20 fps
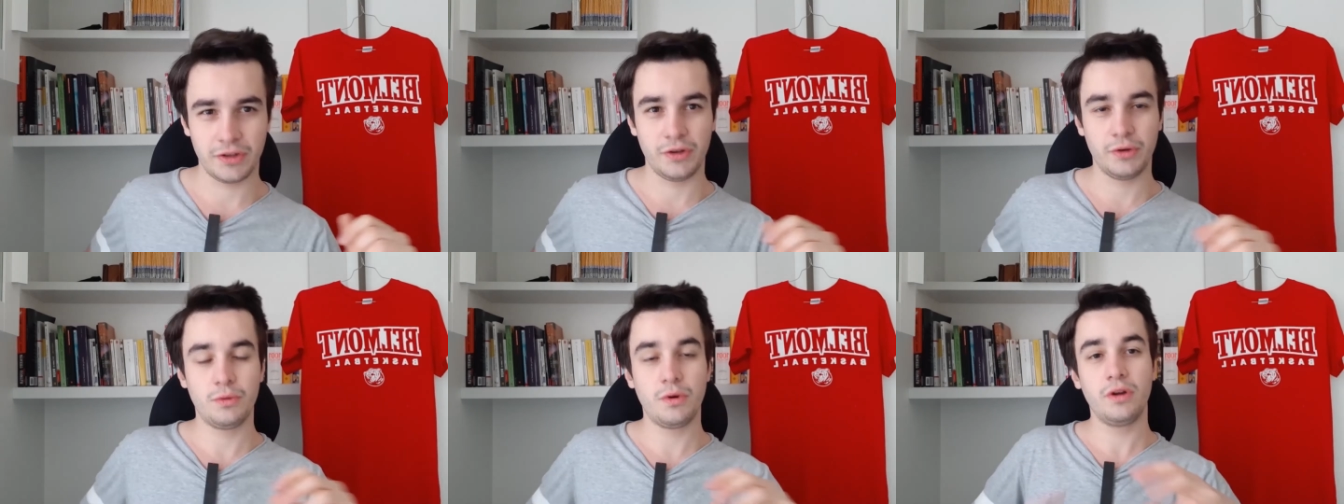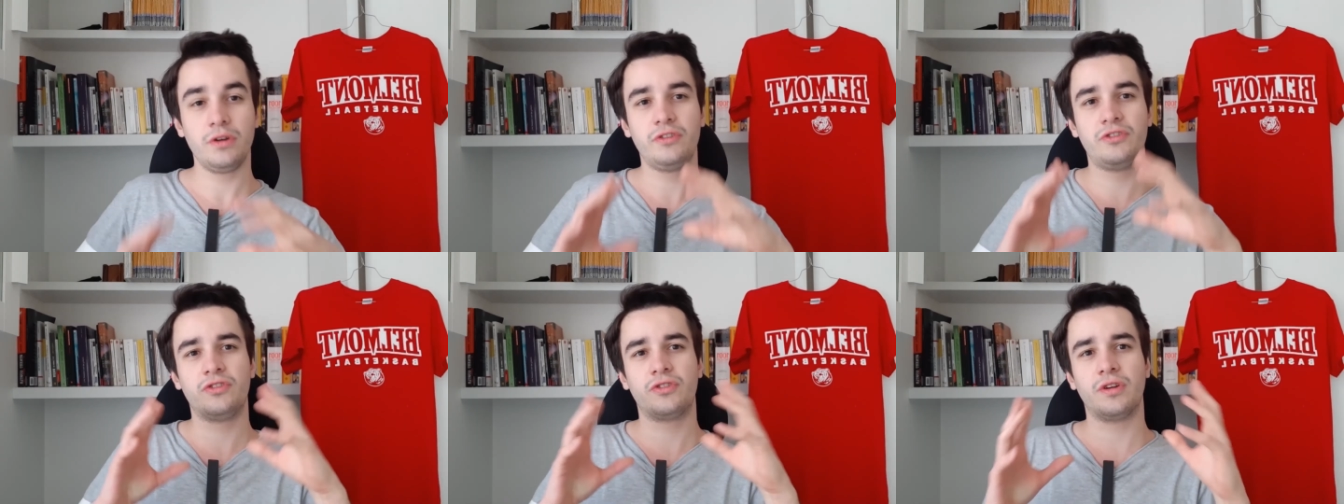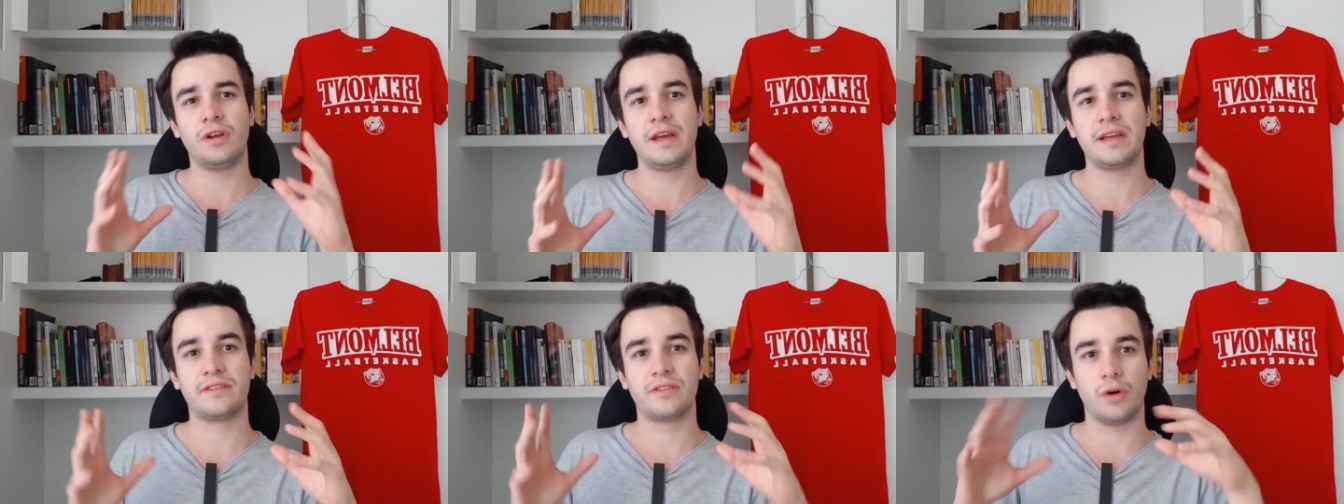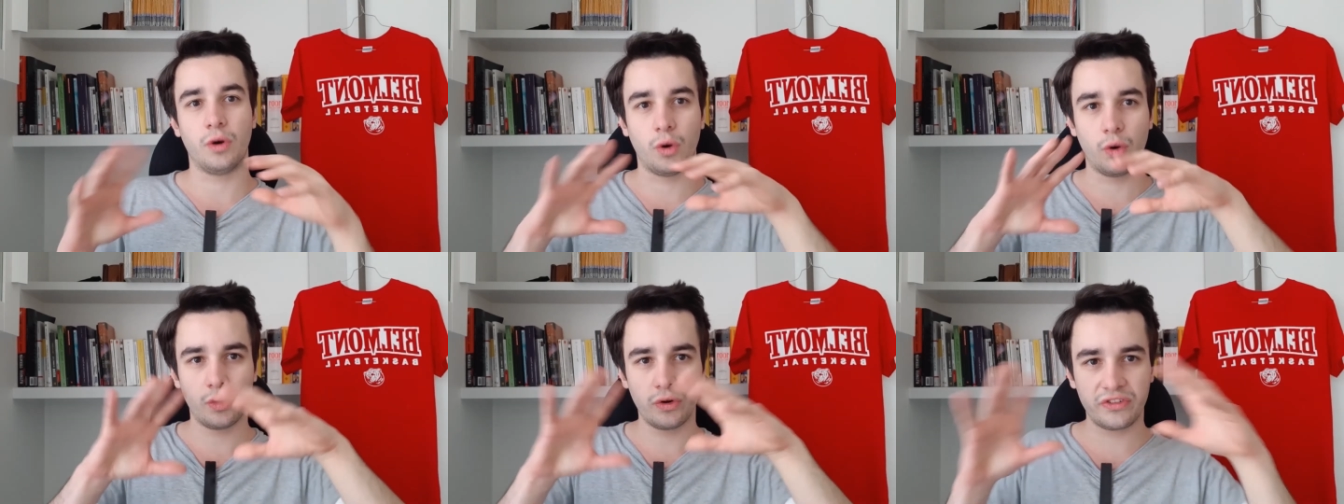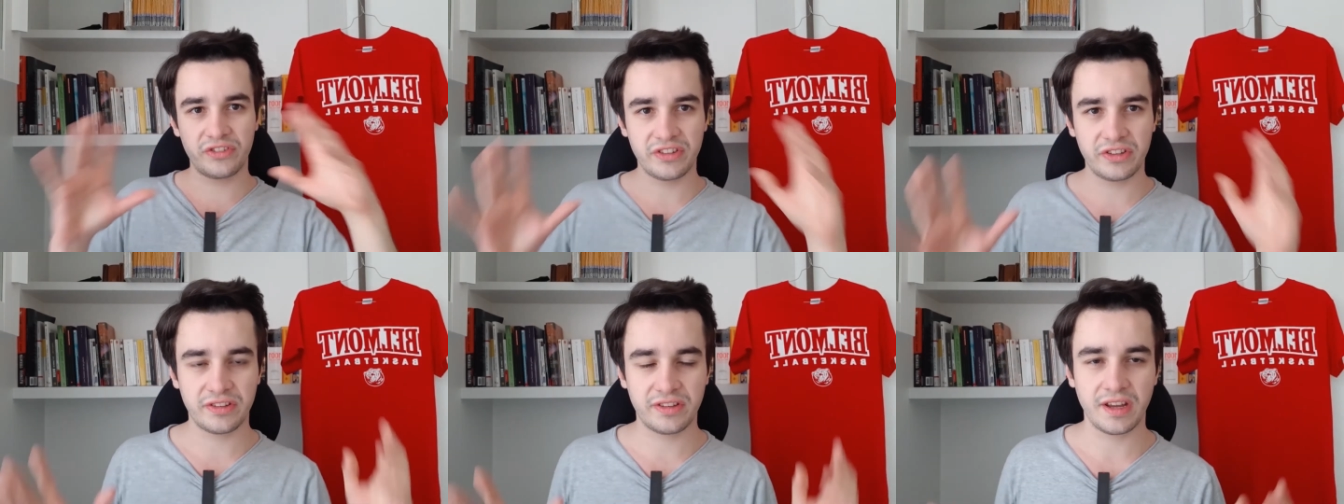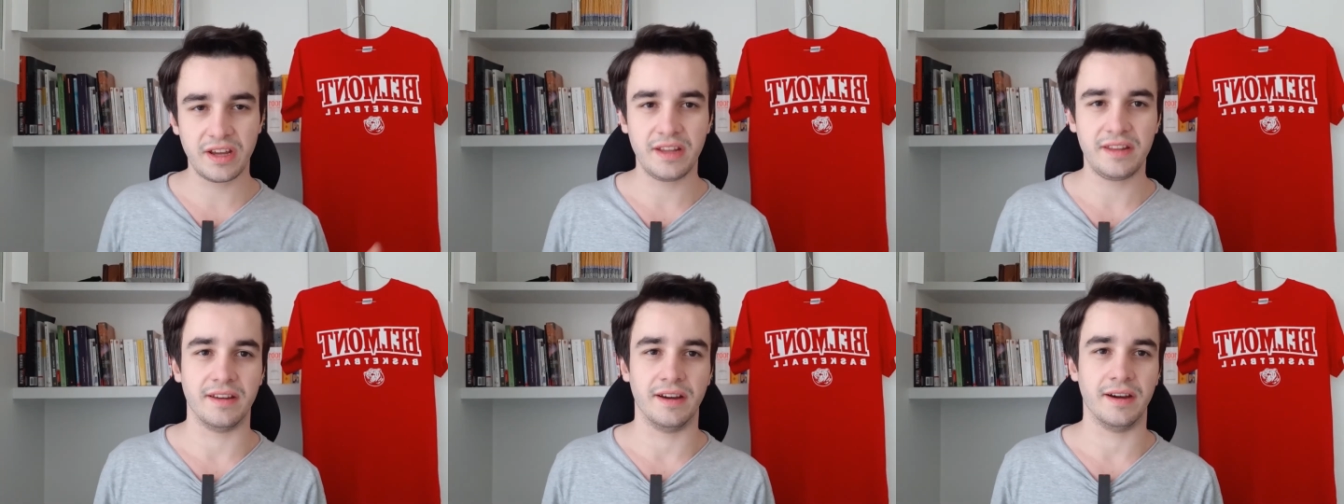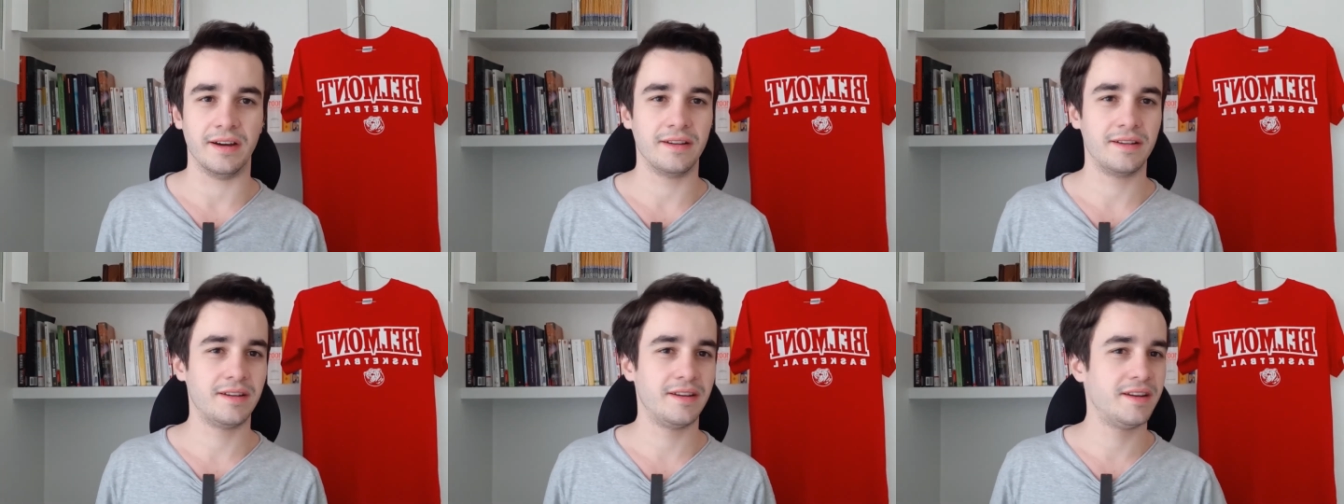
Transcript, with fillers: You want to collect all this data